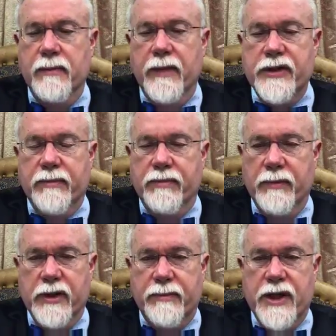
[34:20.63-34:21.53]
there's
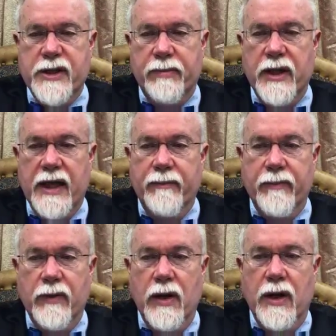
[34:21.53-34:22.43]
a part to play.
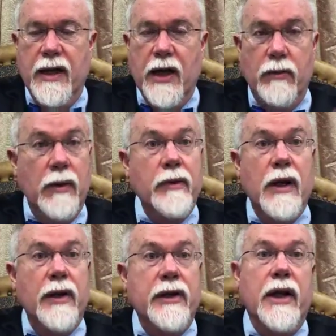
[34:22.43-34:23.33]
Now,
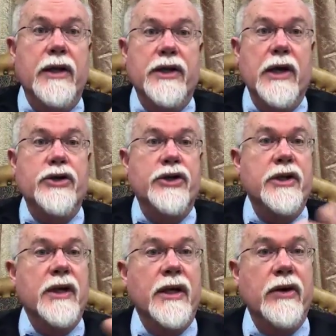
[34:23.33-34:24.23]
the entire church
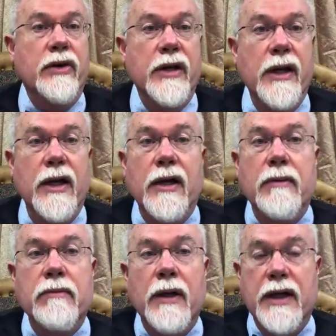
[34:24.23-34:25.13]
did not
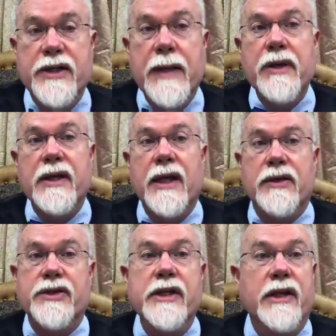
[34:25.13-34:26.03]
accept
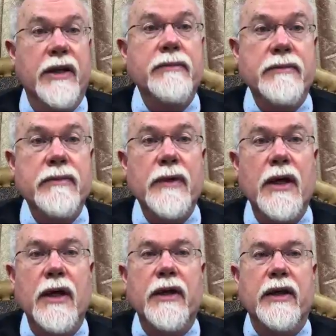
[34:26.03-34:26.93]
Chalcedon.
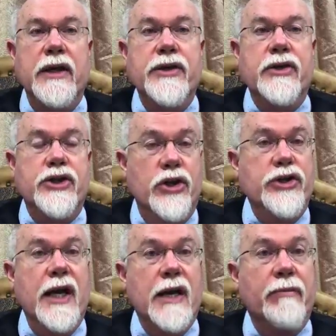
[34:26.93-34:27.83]
The Eastern
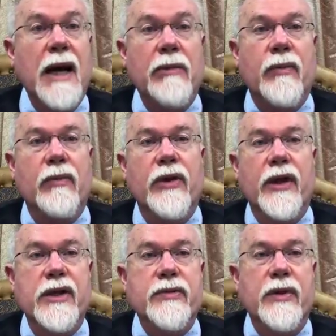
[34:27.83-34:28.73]
Church had a problem with
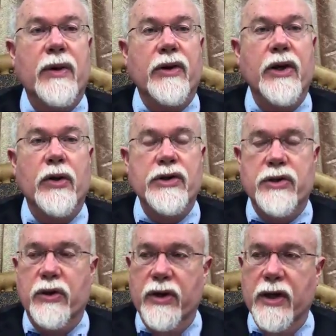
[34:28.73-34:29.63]
it, as we well know,
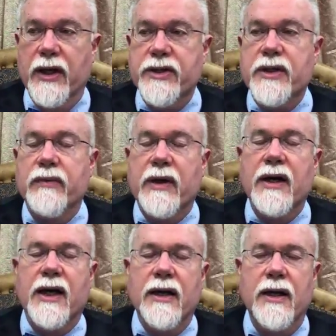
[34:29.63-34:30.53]
Eastern Orthodox and
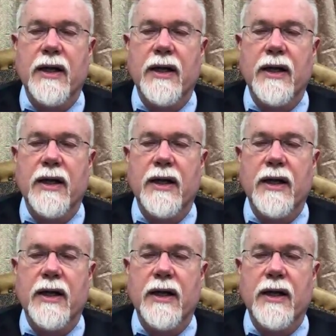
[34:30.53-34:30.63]
whatnot,